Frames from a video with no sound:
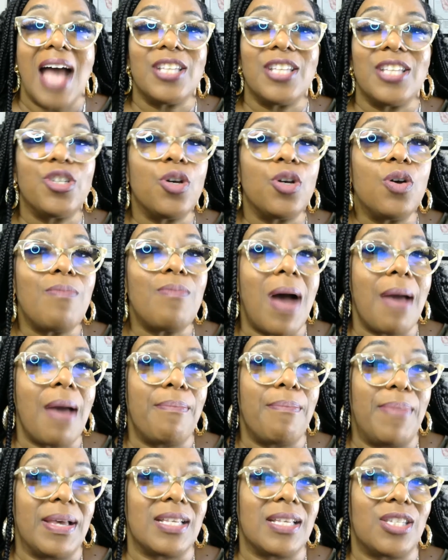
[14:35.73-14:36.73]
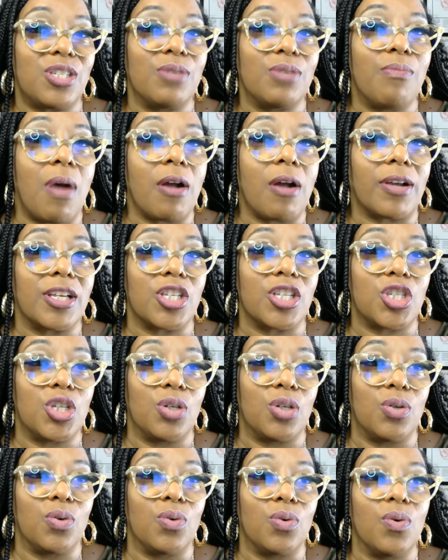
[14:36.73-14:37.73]
I do my best to market
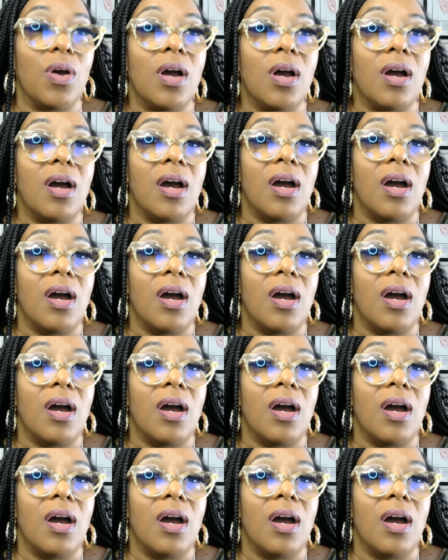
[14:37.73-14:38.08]
to